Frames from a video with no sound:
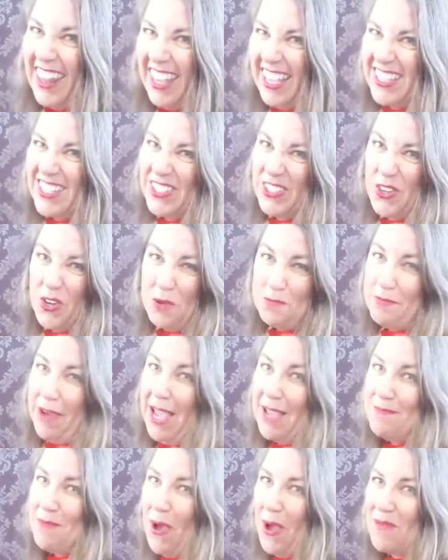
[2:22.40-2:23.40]
I like to go to
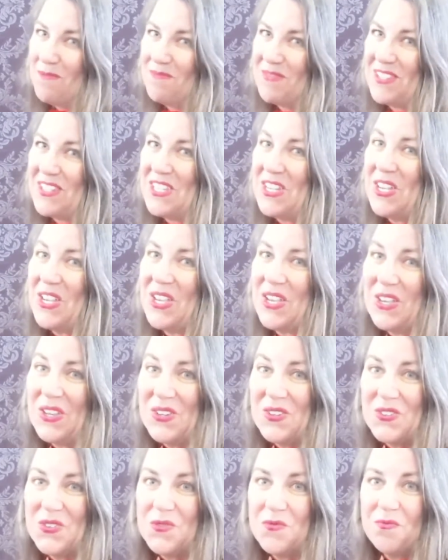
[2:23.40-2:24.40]
my mom
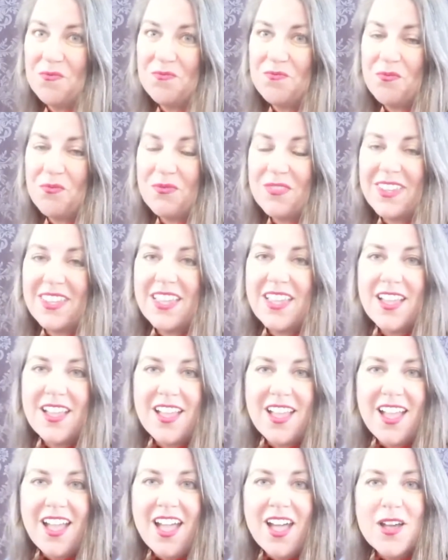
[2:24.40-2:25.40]
too.
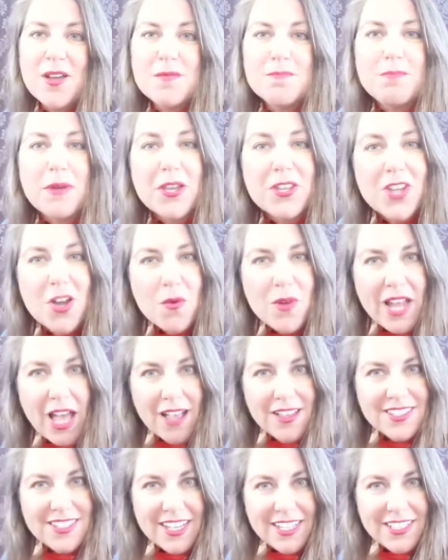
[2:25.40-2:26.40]
But you know what
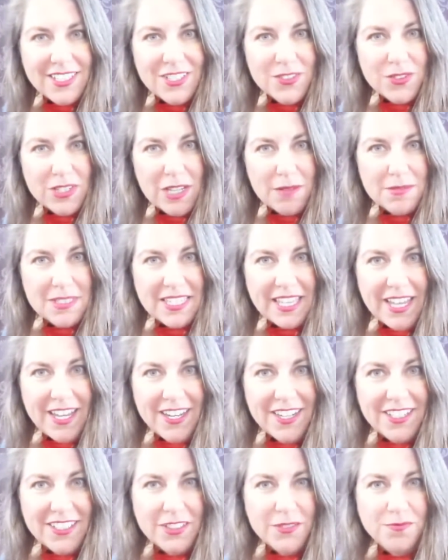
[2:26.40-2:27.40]
else I do when I'm
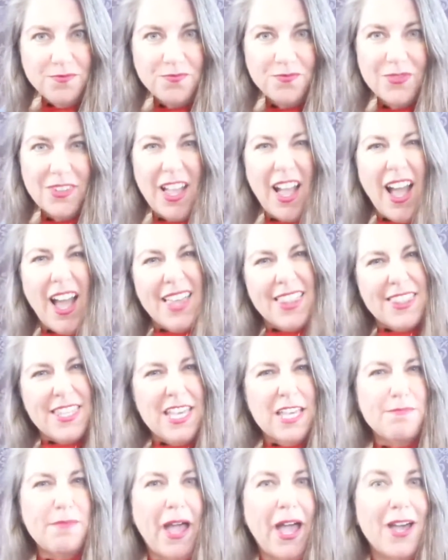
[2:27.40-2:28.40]
scared? I
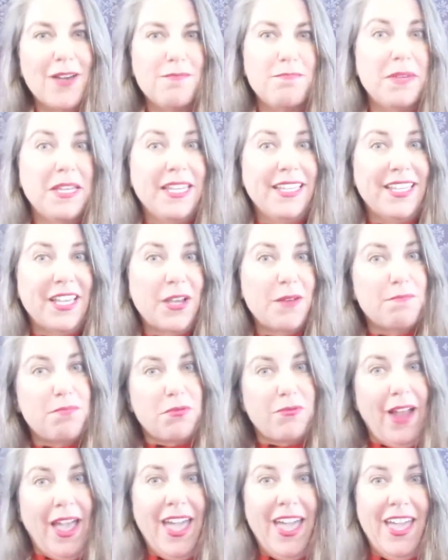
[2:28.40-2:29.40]
think about
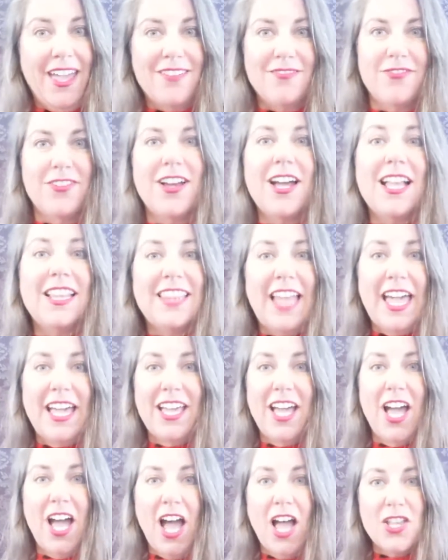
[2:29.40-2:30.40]
being brave,
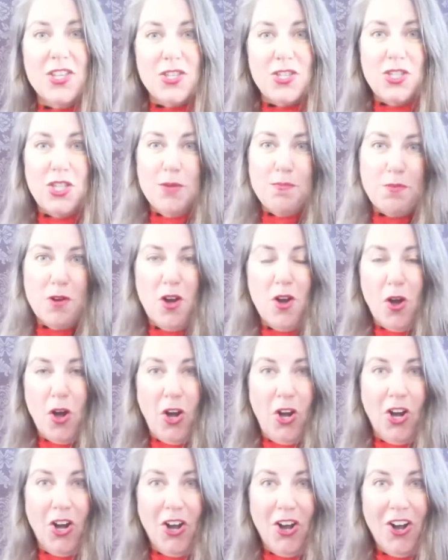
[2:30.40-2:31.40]
like
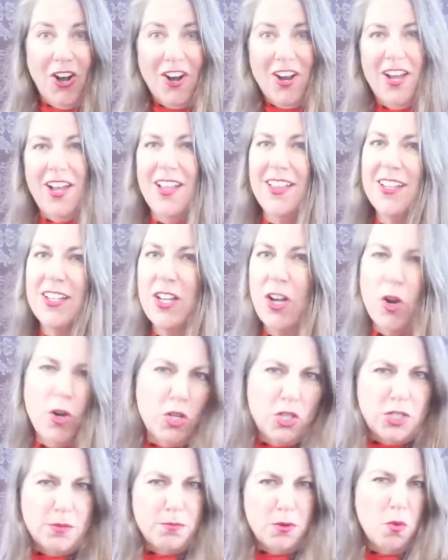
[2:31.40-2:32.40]
Supergirl
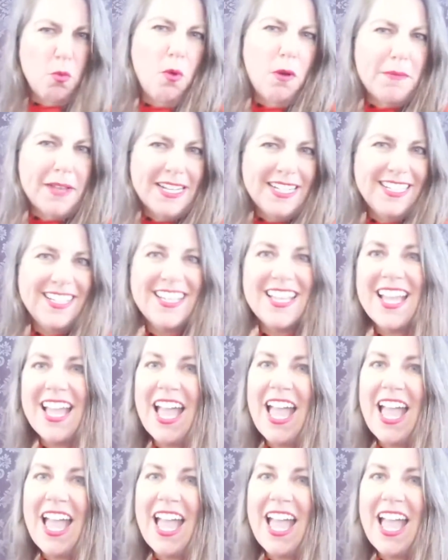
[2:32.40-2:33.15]
or Superwoman.